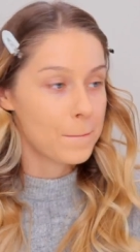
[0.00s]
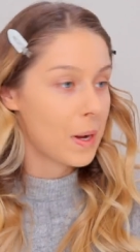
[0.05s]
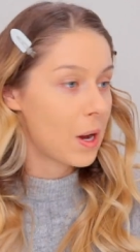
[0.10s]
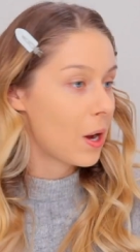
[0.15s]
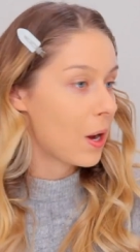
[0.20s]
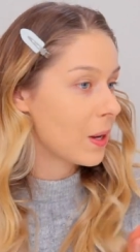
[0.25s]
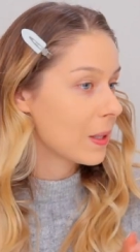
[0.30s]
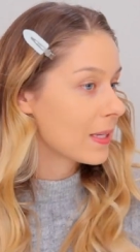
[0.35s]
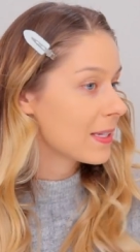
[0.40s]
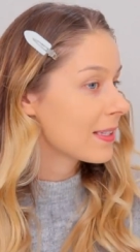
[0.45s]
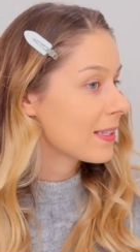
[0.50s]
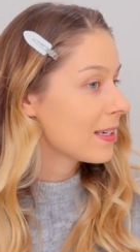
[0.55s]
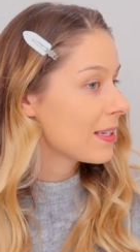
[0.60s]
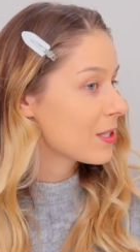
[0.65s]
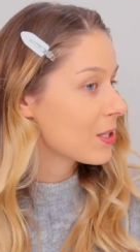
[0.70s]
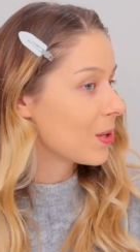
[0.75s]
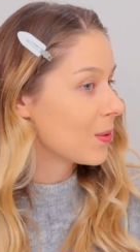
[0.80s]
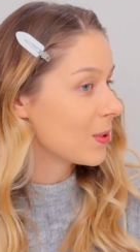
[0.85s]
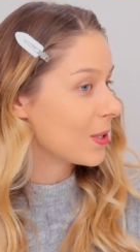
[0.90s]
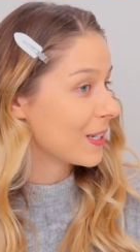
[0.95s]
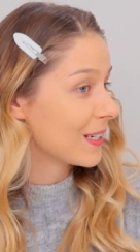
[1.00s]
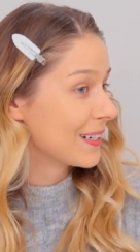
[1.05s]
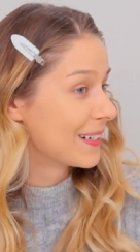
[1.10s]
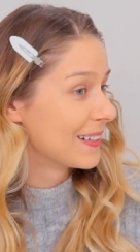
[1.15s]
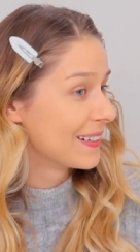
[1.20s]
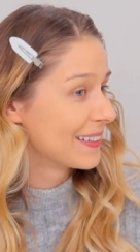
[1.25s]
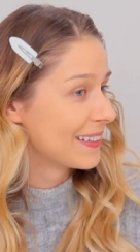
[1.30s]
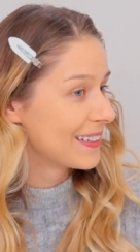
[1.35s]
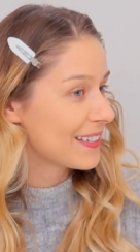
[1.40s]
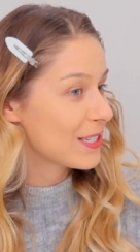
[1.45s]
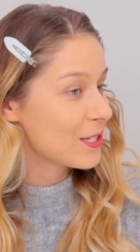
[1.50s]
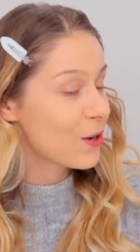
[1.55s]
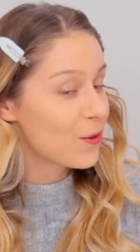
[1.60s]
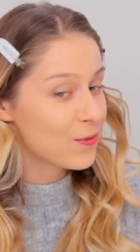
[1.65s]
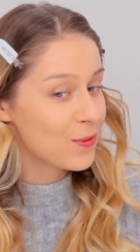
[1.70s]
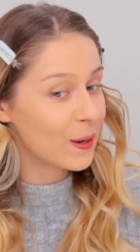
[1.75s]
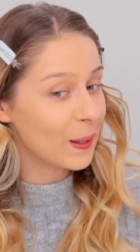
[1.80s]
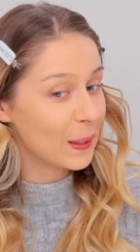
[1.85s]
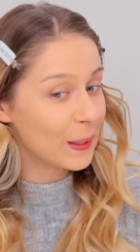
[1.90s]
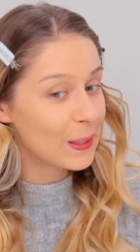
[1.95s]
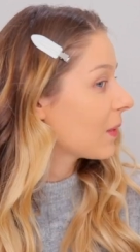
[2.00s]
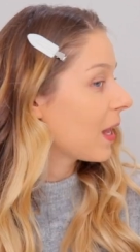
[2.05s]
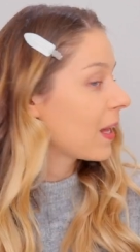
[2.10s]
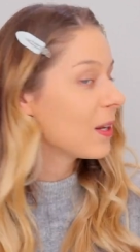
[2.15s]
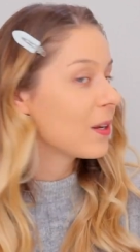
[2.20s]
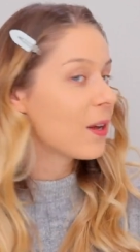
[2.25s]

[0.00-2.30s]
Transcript: honestly, it's so good so far. And